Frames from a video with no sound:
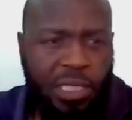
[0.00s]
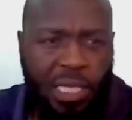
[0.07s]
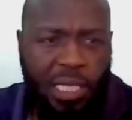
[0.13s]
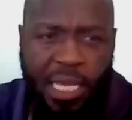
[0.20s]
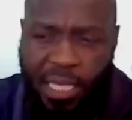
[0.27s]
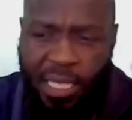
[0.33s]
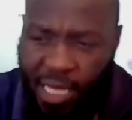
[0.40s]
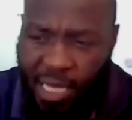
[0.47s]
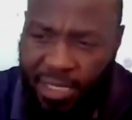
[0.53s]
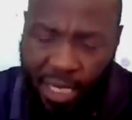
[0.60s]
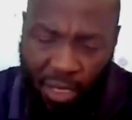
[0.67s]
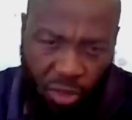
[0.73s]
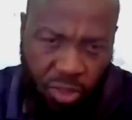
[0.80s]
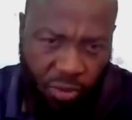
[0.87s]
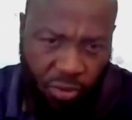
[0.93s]
is
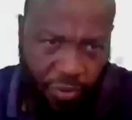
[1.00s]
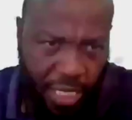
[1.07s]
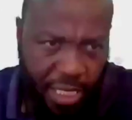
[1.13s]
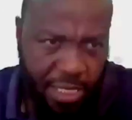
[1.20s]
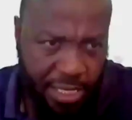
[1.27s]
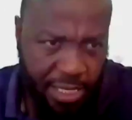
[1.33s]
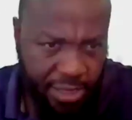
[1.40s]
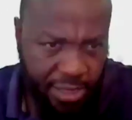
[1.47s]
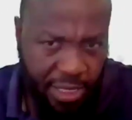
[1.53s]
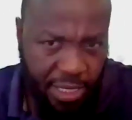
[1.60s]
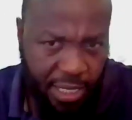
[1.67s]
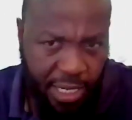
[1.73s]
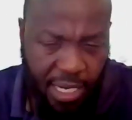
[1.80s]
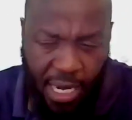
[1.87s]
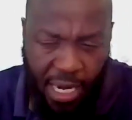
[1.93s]
a lot of interest
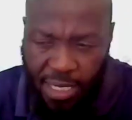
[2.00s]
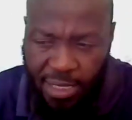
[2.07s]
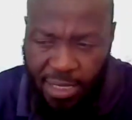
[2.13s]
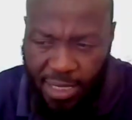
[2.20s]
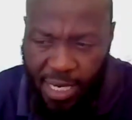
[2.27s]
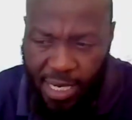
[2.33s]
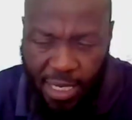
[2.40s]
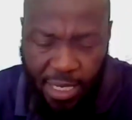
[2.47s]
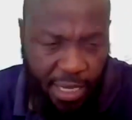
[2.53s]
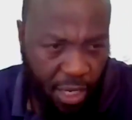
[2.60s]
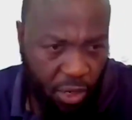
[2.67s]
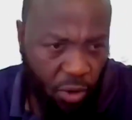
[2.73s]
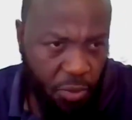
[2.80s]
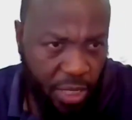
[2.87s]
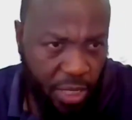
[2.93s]
in understanding the
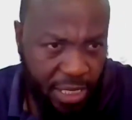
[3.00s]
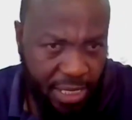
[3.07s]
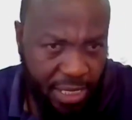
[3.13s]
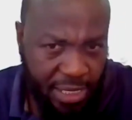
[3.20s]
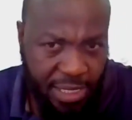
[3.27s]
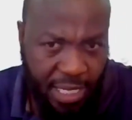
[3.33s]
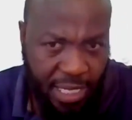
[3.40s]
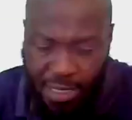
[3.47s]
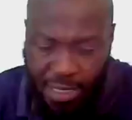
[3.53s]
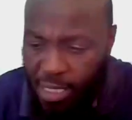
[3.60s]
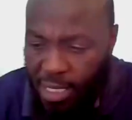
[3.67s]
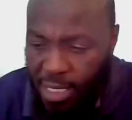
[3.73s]
communities that